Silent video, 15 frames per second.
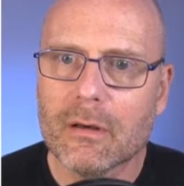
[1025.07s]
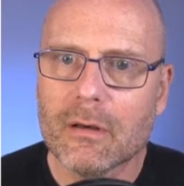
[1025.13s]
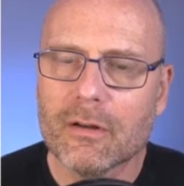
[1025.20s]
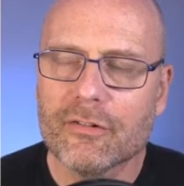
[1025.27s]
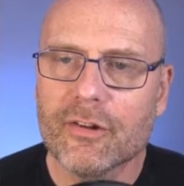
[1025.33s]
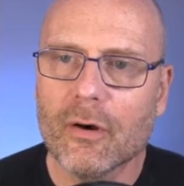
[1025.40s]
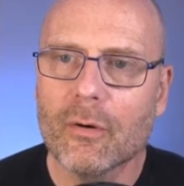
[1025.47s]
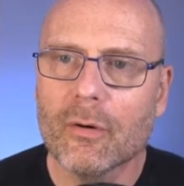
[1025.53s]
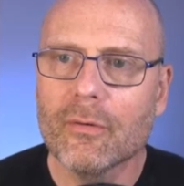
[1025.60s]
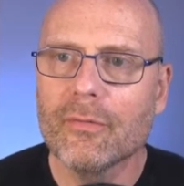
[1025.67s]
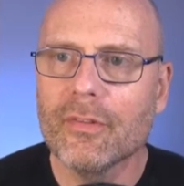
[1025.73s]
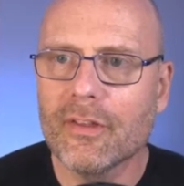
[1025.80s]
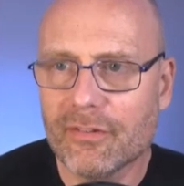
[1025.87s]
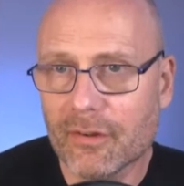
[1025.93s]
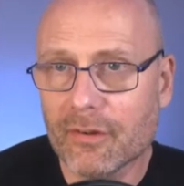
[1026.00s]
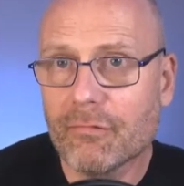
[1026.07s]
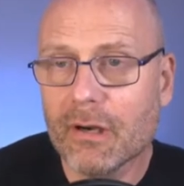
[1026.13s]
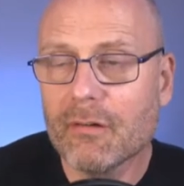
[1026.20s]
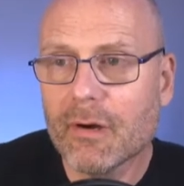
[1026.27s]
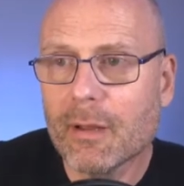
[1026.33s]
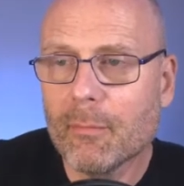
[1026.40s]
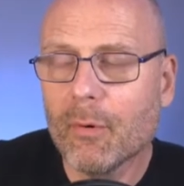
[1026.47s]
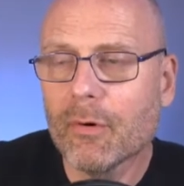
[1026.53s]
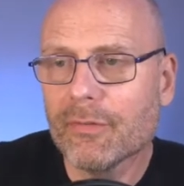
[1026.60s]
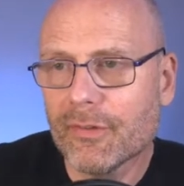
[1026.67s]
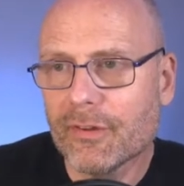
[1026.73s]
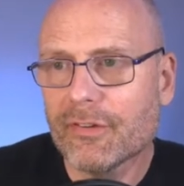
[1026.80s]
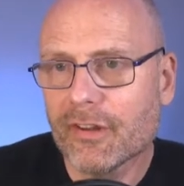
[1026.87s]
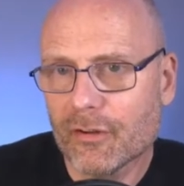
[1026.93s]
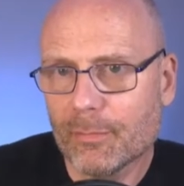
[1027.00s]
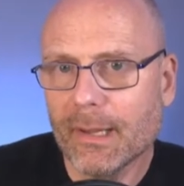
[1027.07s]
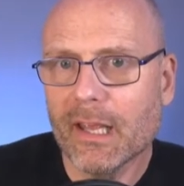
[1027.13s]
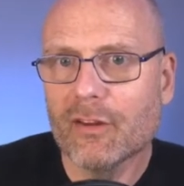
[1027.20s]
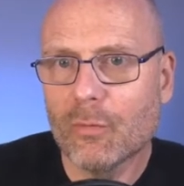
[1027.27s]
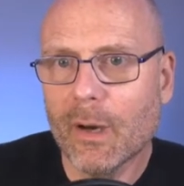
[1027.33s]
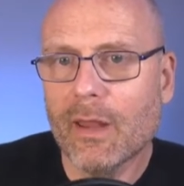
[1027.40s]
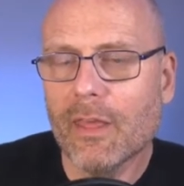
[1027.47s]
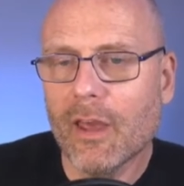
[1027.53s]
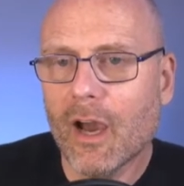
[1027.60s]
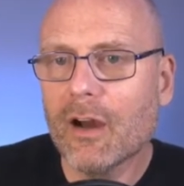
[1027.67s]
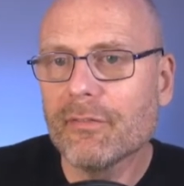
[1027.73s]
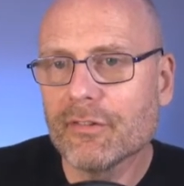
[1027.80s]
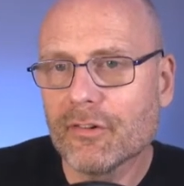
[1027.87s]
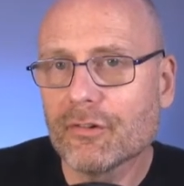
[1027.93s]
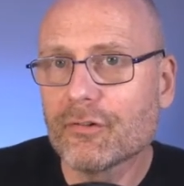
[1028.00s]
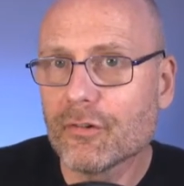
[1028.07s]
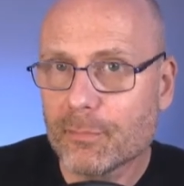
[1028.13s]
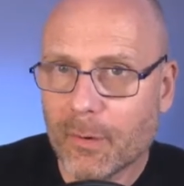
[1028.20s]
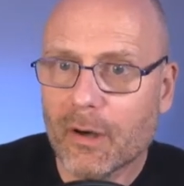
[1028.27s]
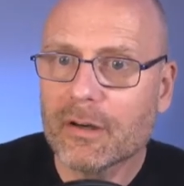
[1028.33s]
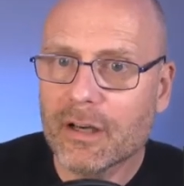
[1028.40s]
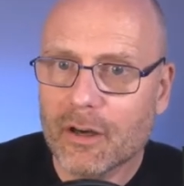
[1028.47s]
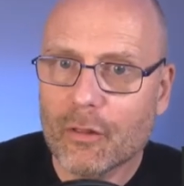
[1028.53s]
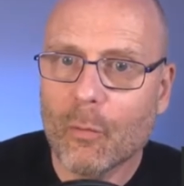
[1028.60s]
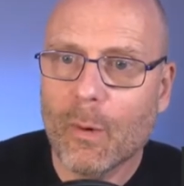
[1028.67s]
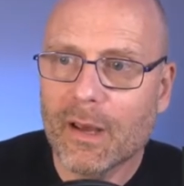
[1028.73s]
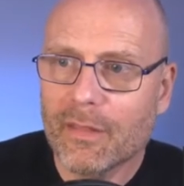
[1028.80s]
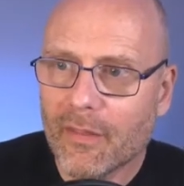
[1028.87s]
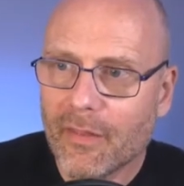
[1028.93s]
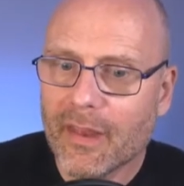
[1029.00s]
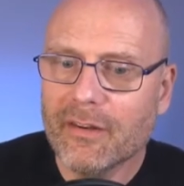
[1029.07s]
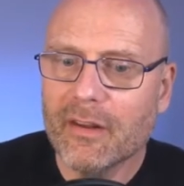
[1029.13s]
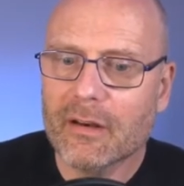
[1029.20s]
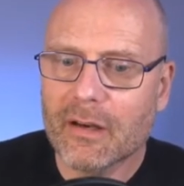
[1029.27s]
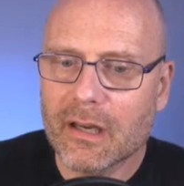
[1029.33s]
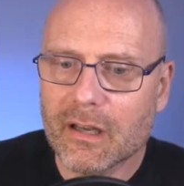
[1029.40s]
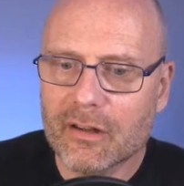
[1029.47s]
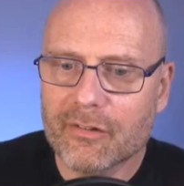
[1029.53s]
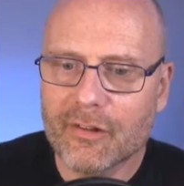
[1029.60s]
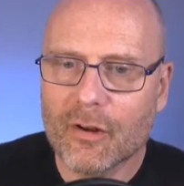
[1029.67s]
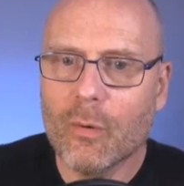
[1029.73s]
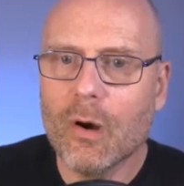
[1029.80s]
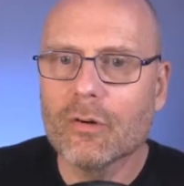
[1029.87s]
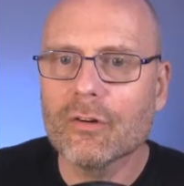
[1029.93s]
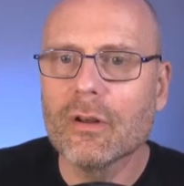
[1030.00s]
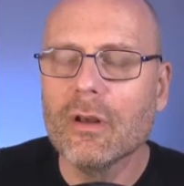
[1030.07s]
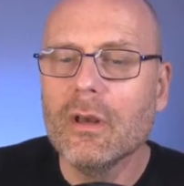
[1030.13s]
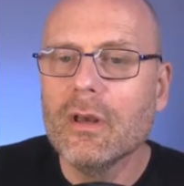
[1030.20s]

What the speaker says: So this is really, really important. This explains why the officers responded in the way that they did. And here's the quote.